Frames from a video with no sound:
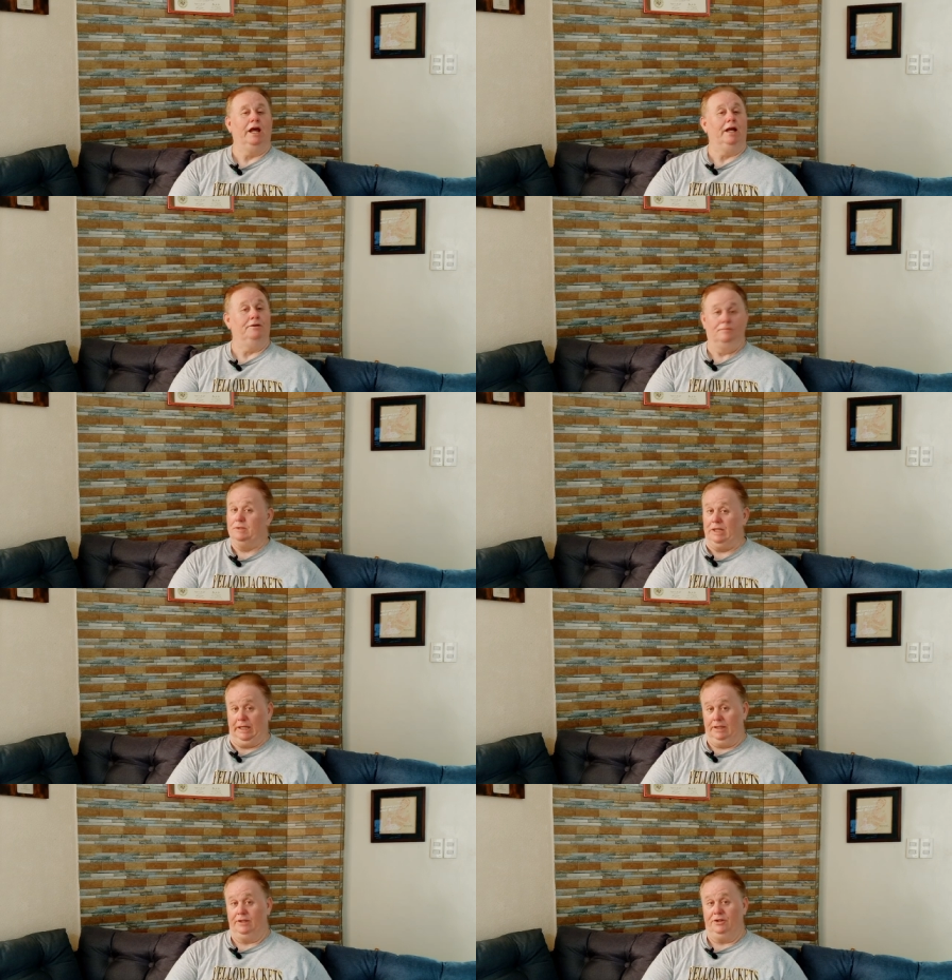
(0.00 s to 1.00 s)
And
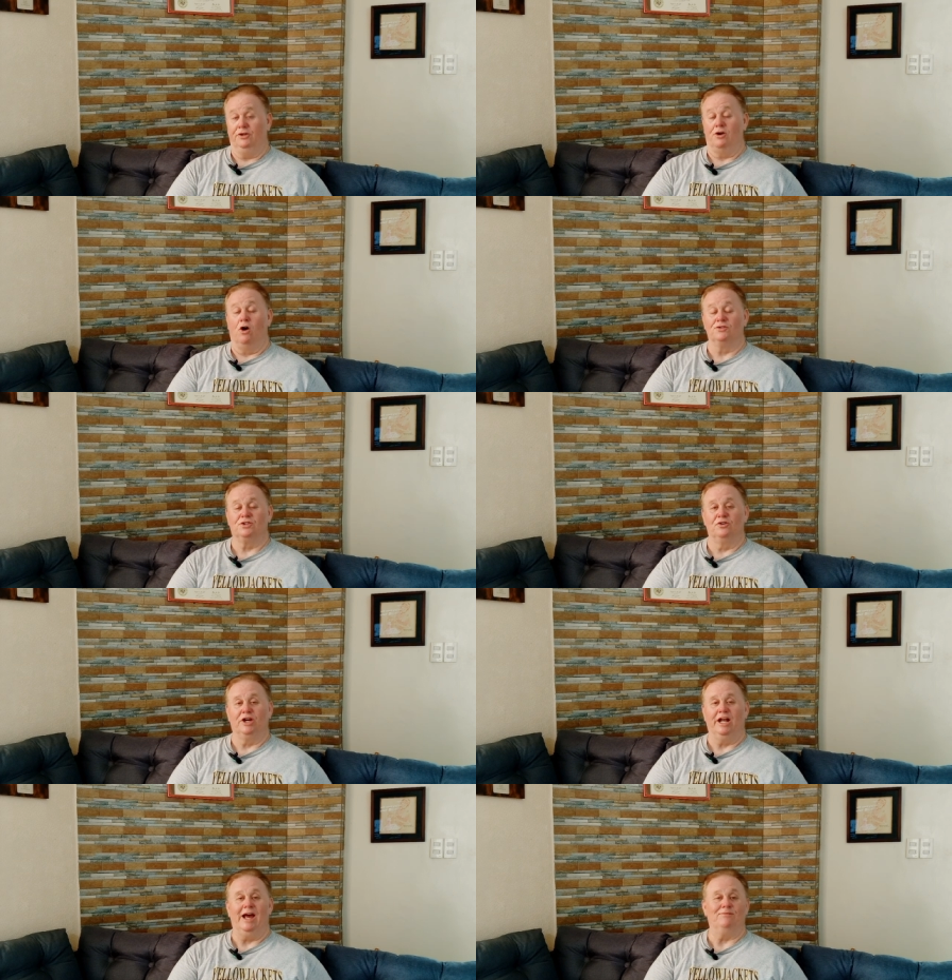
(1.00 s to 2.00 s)
you're
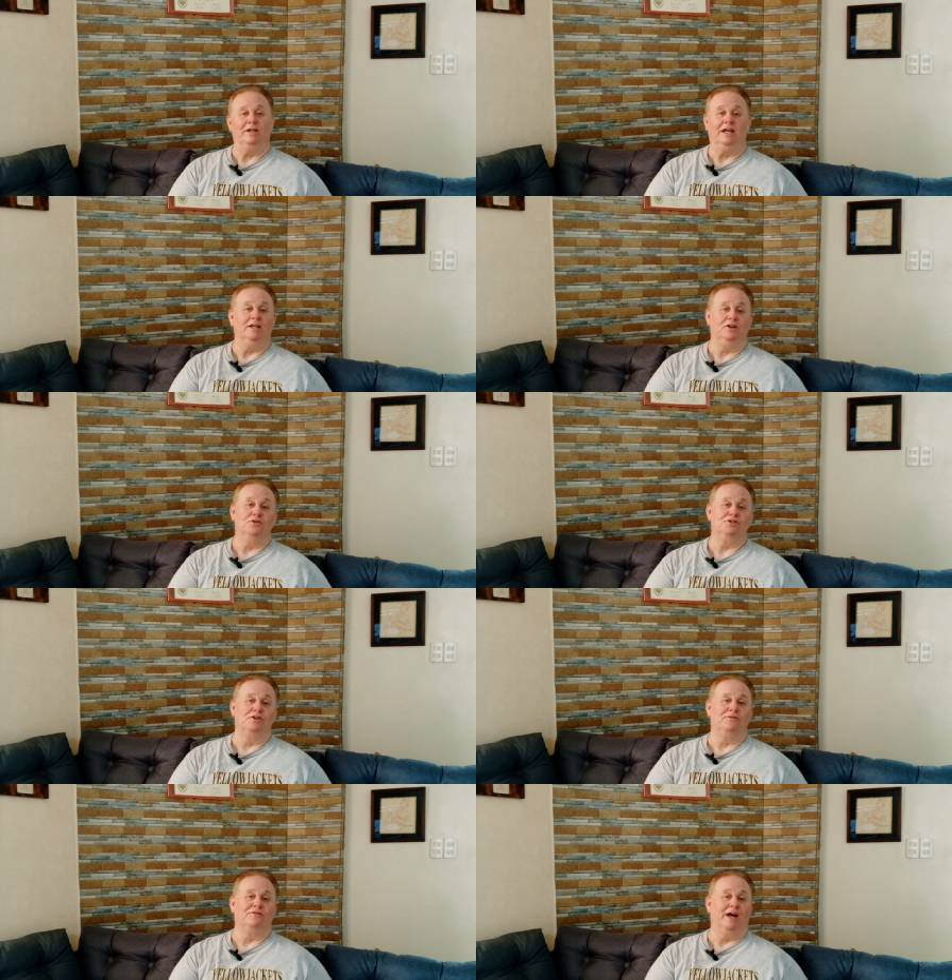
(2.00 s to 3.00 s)
also going to have to get
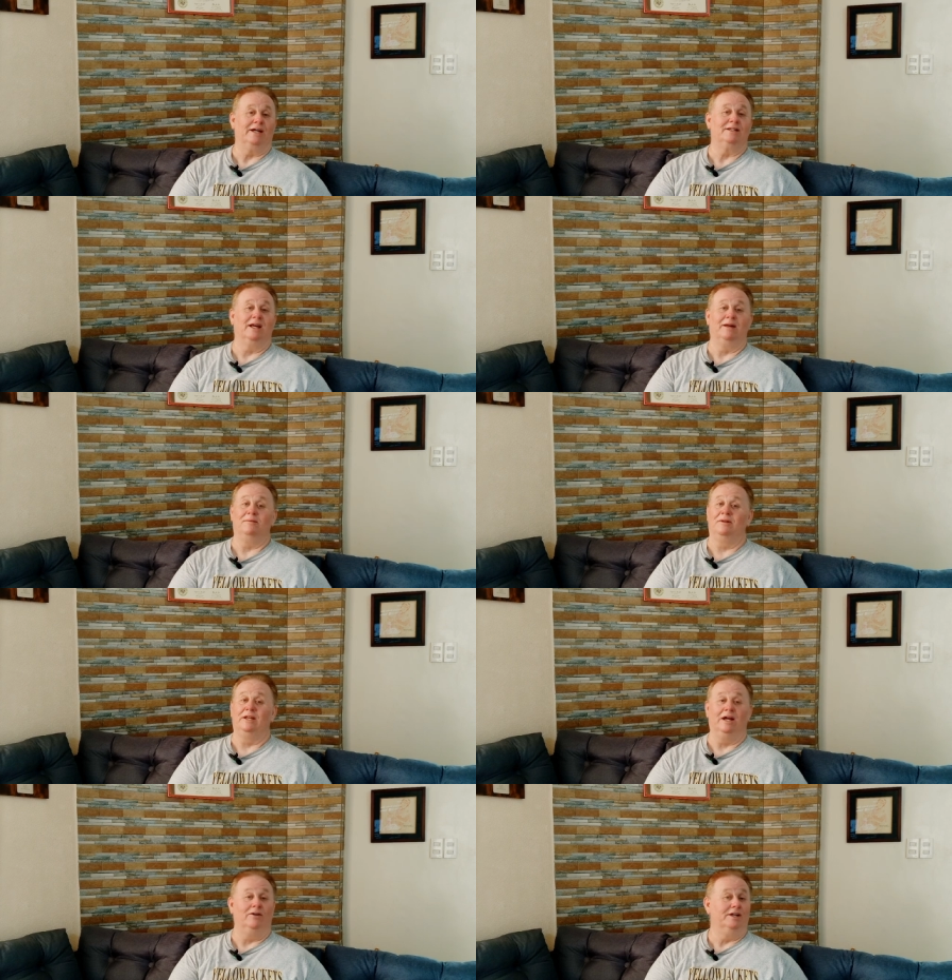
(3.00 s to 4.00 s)
used to the fact that
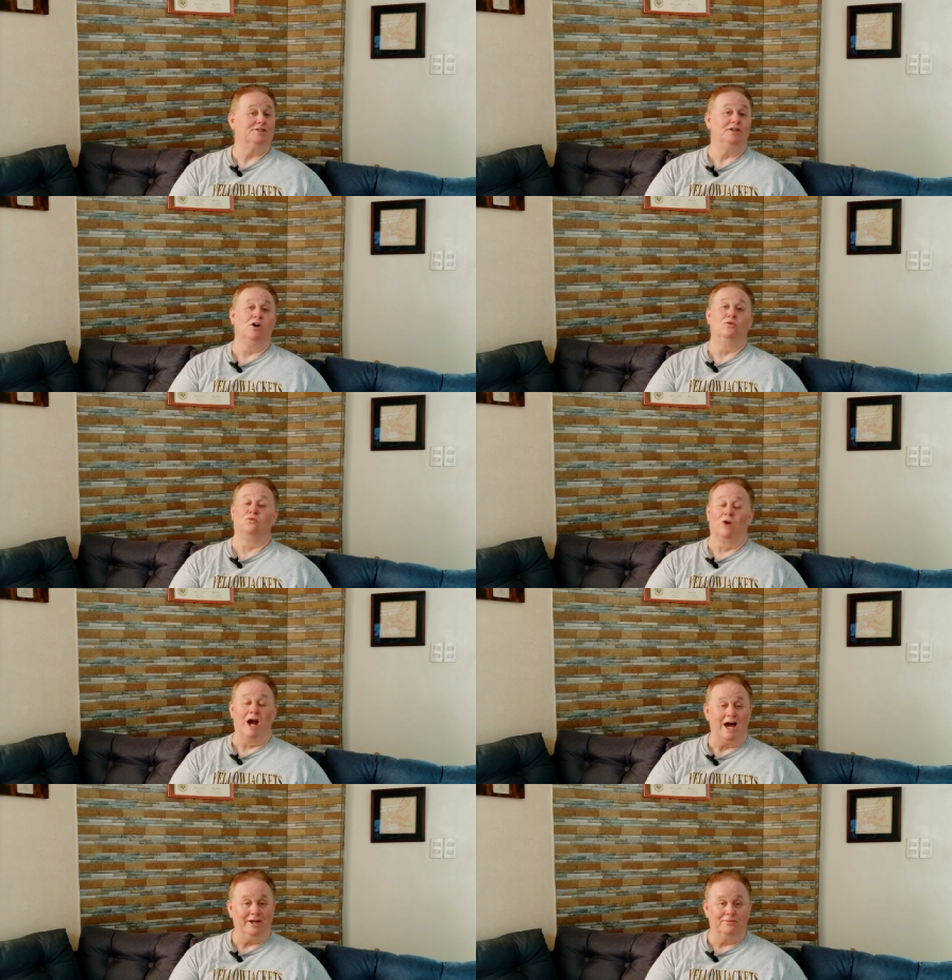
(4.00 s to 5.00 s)
there is no
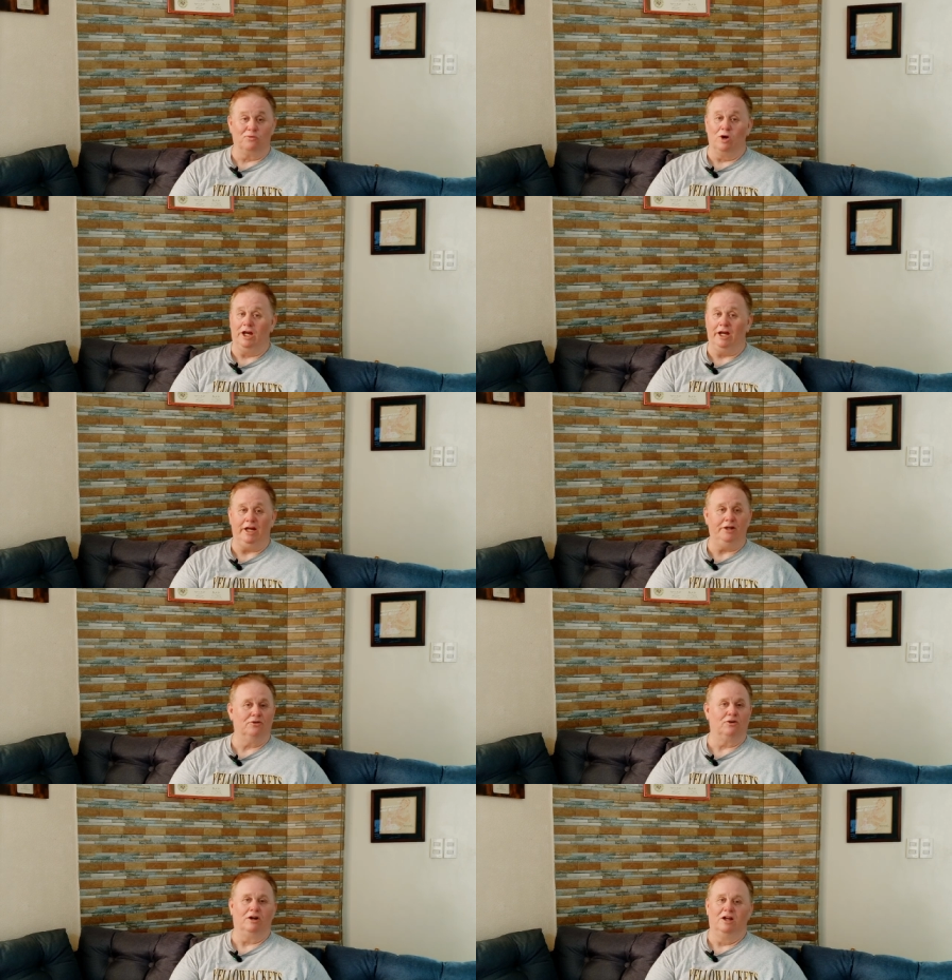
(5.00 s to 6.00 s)
right of
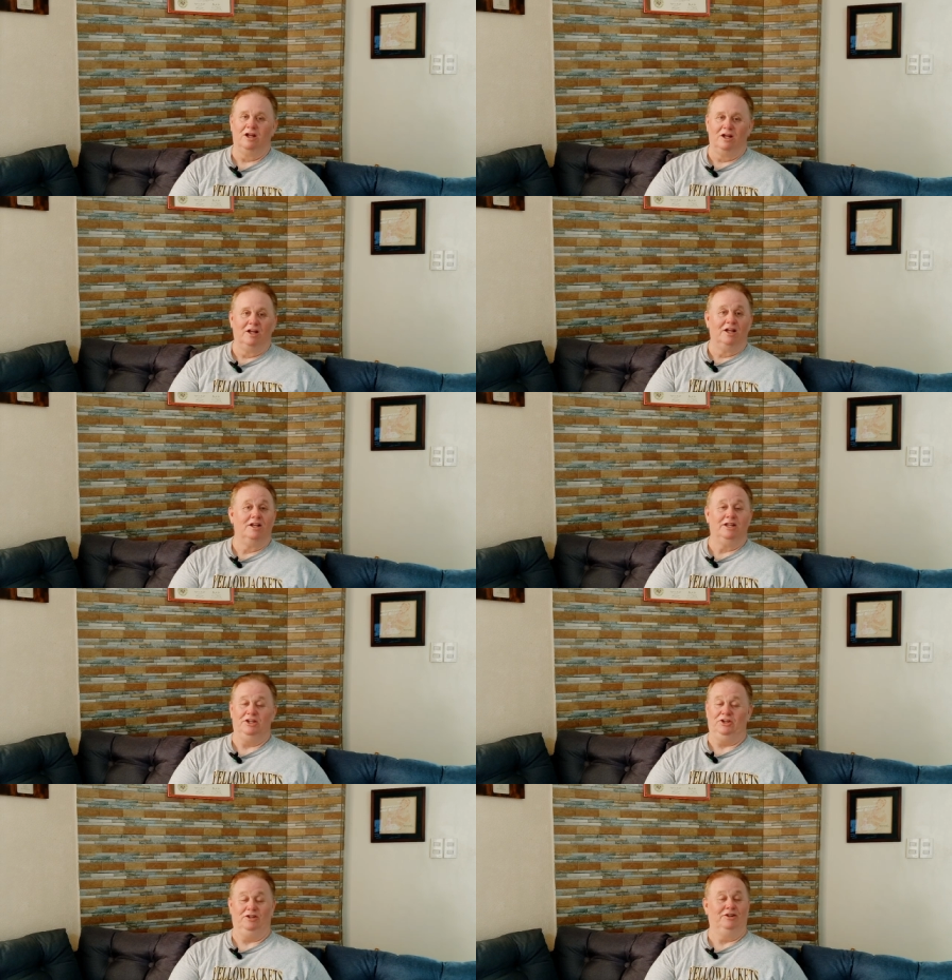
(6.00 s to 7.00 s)
way, or
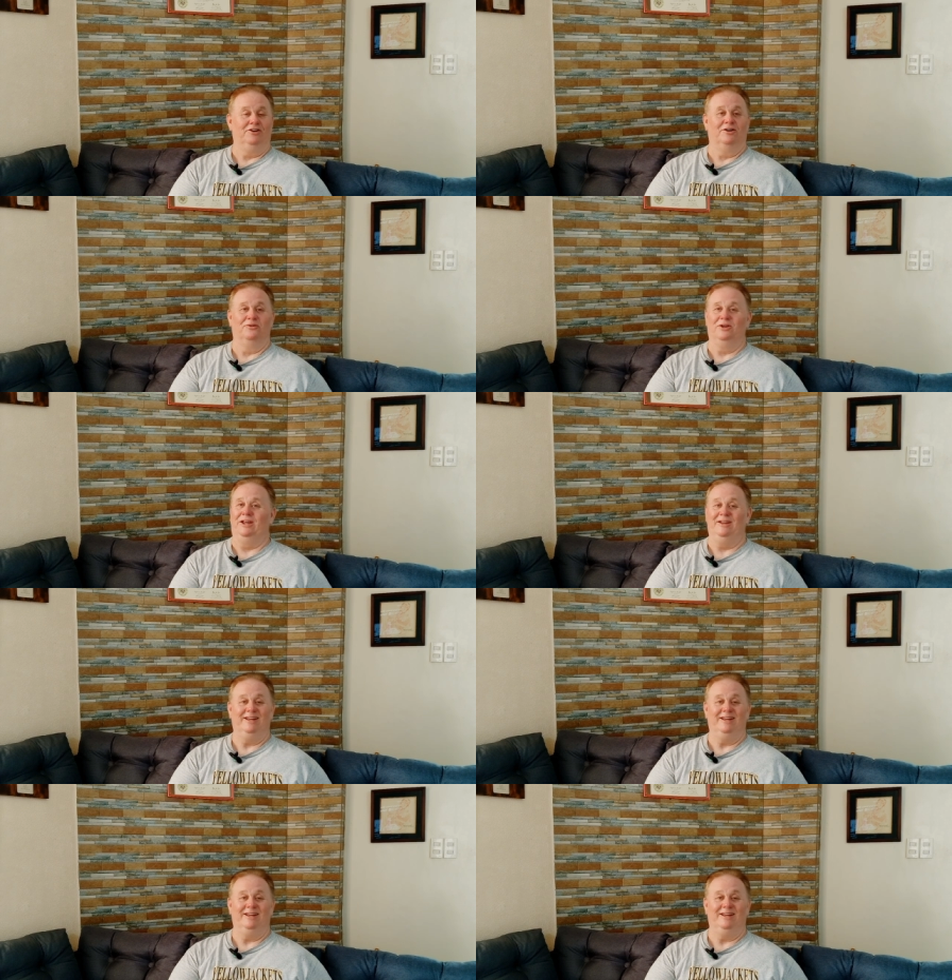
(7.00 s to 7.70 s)
you